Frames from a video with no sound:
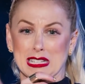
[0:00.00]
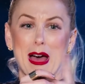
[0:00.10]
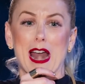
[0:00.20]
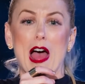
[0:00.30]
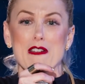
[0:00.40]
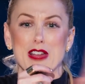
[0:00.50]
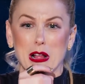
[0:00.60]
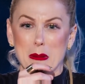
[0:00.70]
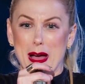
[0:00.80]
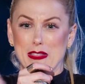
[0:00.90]
It's about how I
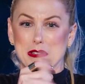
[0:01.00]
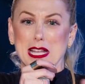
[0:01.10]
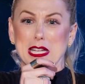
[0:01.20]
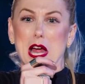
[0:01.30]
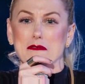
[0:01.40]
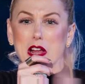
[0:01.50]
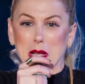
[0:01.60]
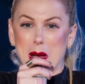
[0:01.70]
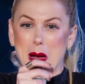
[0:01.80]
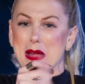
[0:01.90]
feel about the dress and how I
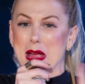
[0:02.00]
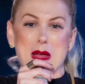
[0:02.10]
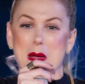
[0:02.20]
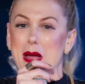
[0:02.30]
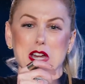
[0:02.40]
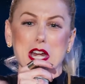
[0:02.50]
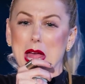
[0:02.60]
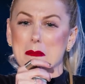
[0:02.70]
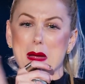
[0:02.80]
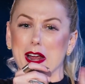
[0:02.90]
feel about me. Maybe I
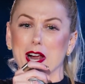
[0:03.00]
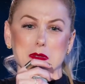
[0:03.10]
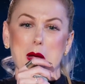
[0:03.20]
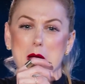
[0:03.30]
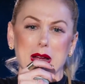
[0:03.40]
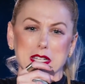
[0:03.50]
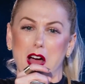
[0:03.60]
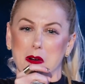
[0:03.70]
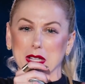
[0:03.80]
should get married. I'll just marry my dog.